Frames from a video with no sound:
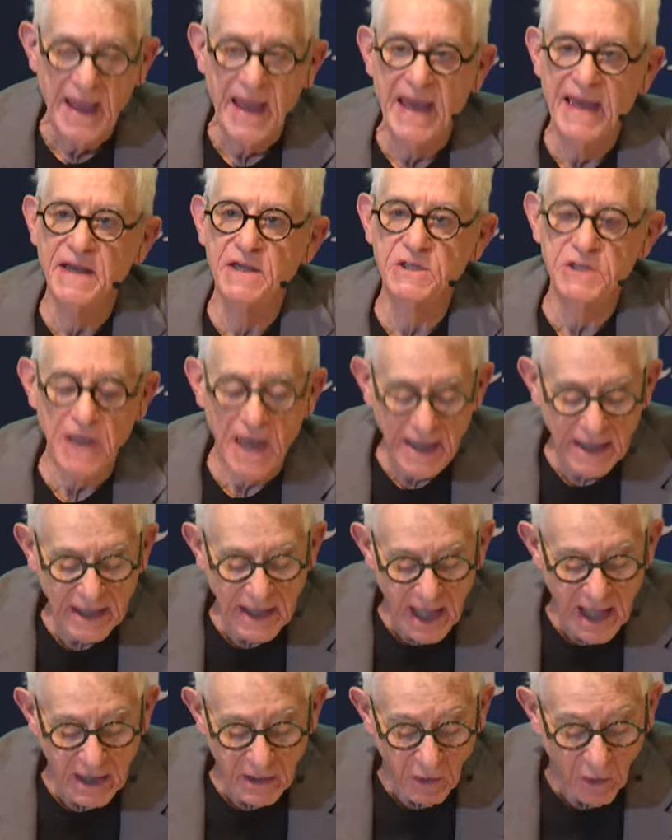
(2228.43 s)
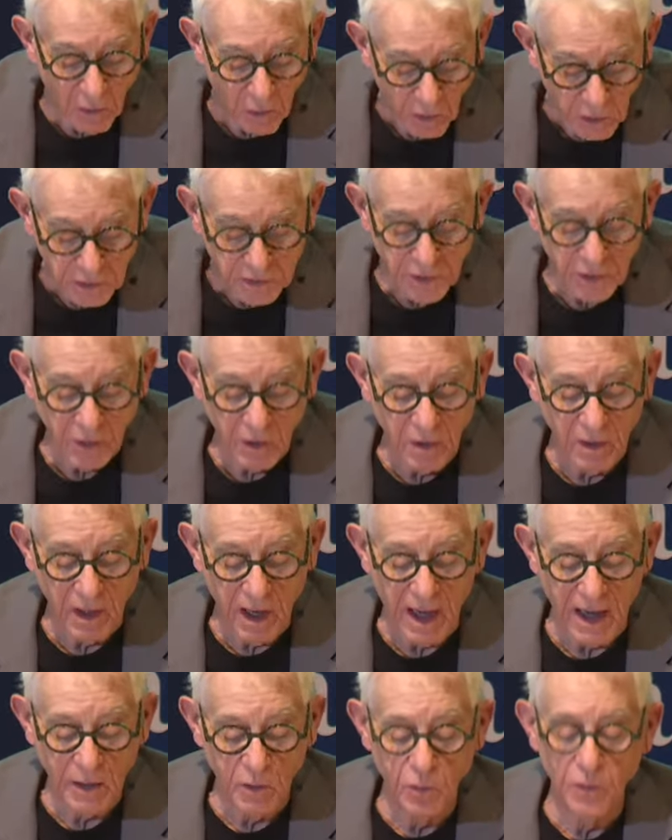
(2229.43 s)
And as I got older,
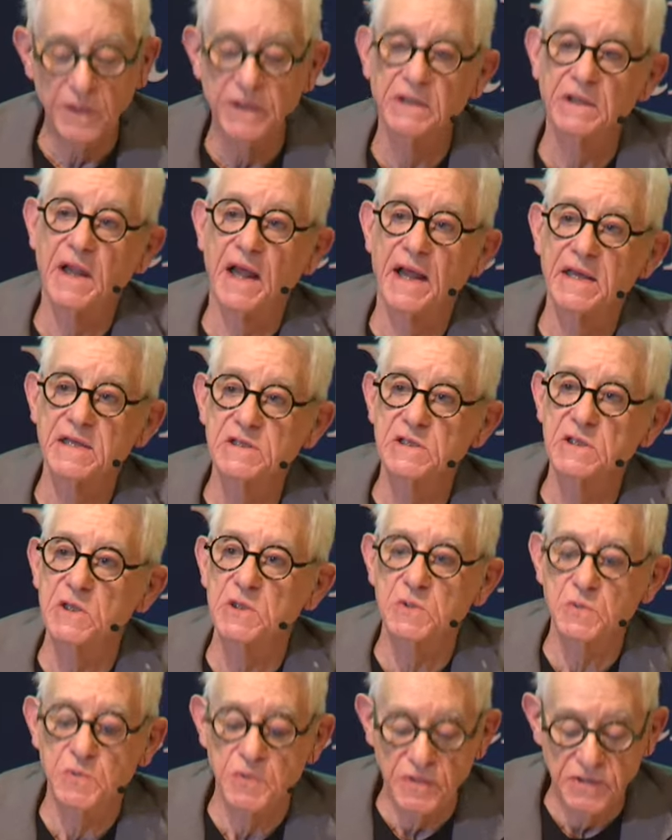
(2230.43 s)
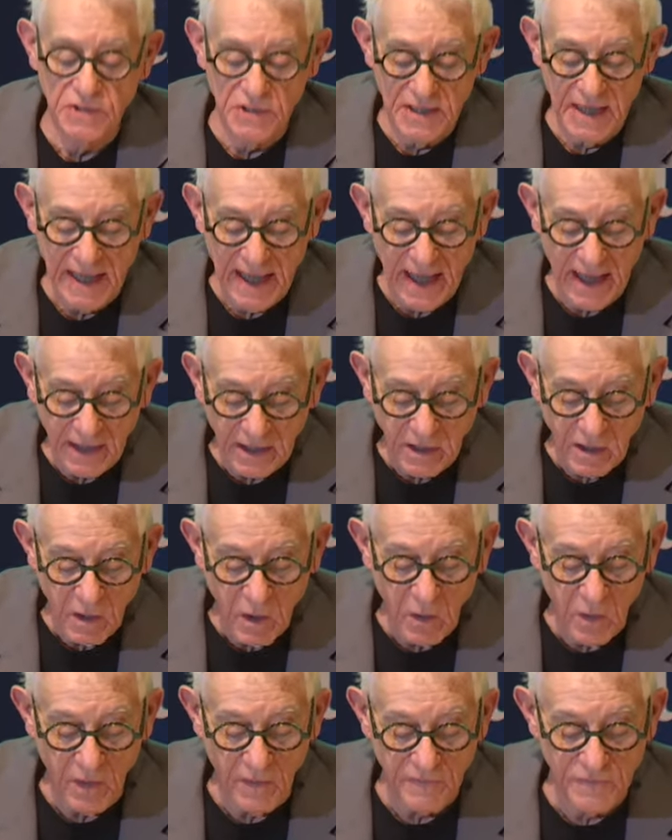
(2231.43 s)
I realized this was the
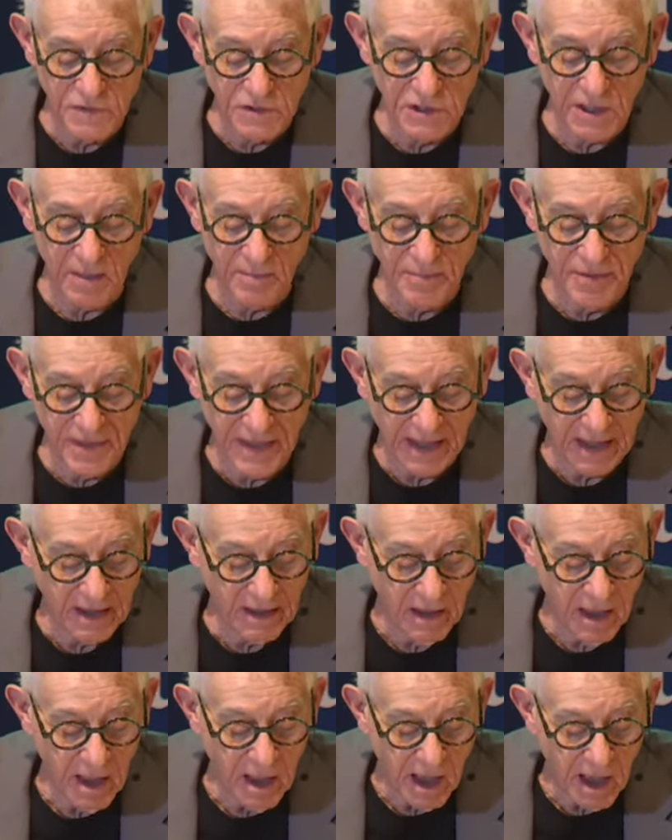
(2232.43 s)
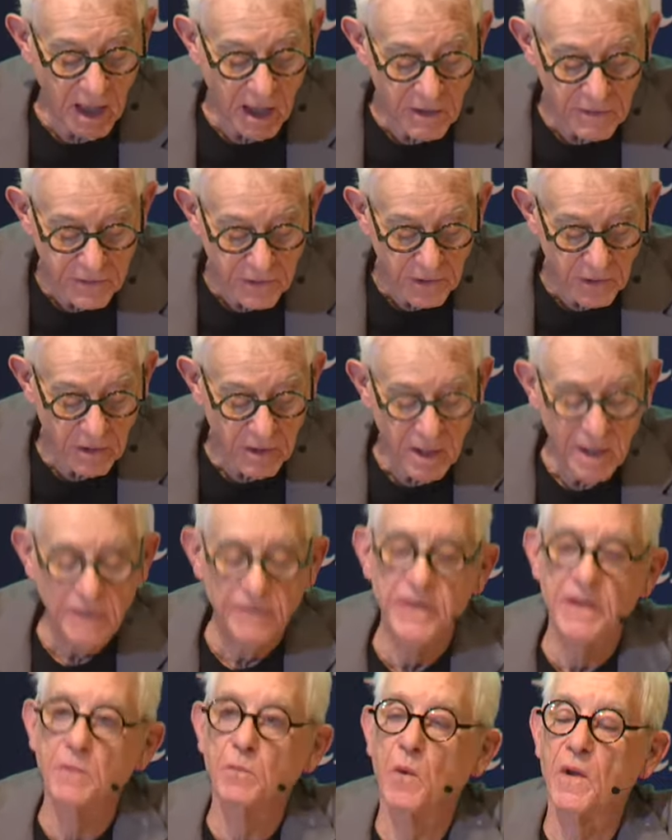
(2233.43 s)
echo of something other
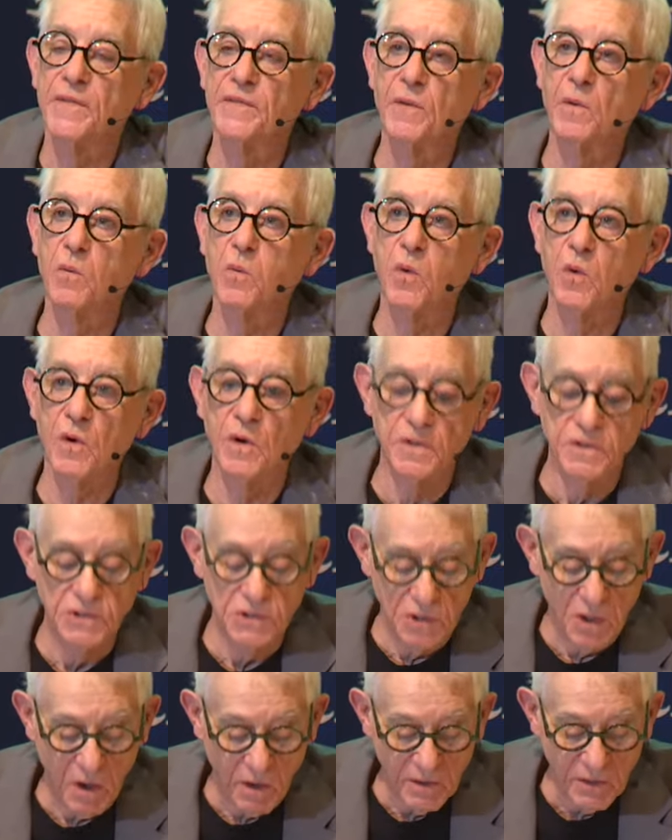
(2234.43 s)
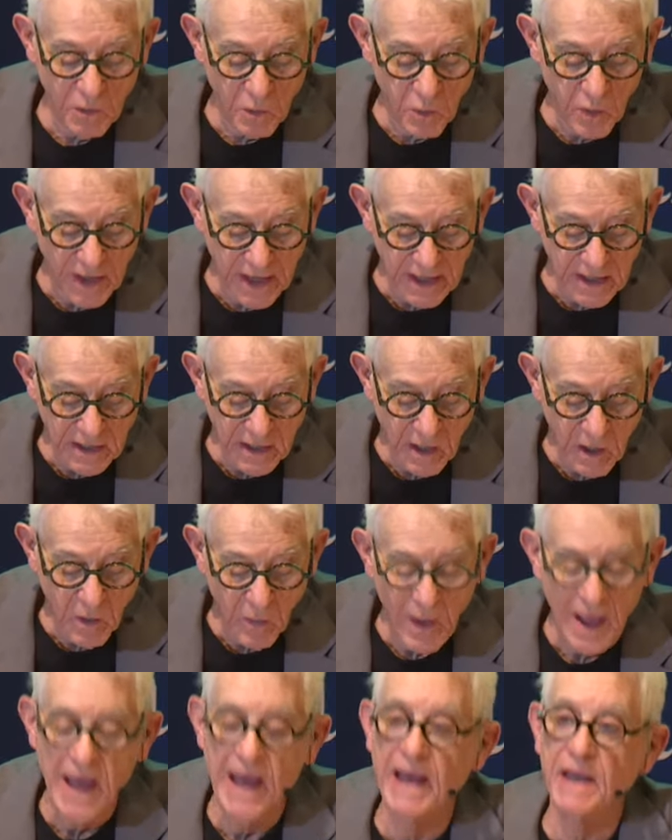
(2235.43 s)
than what the words on the
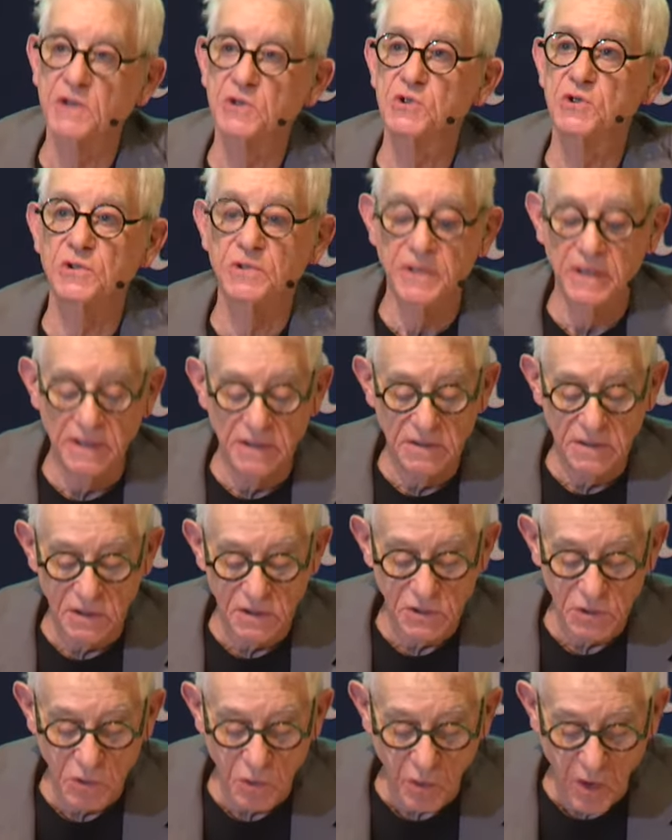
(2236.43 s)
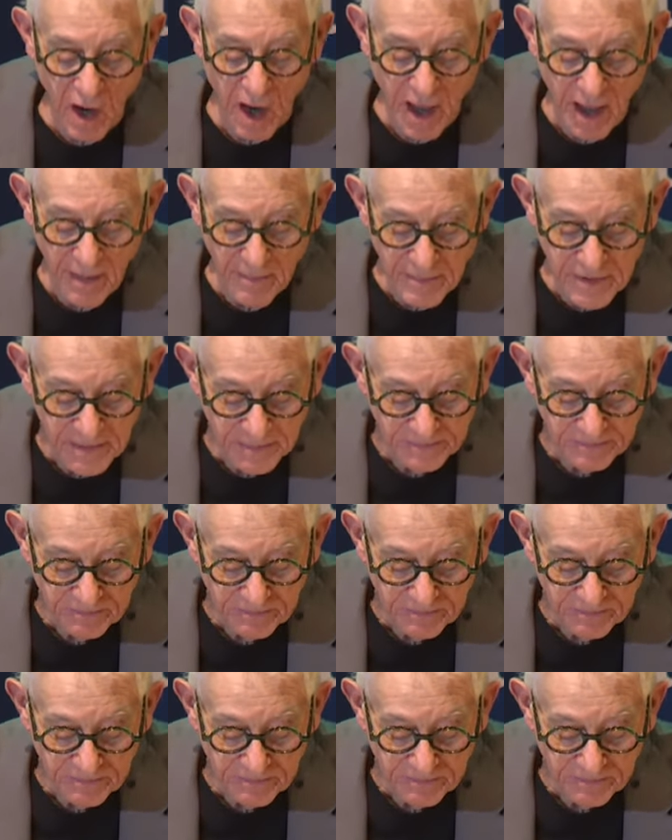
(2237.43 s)
radio actually described.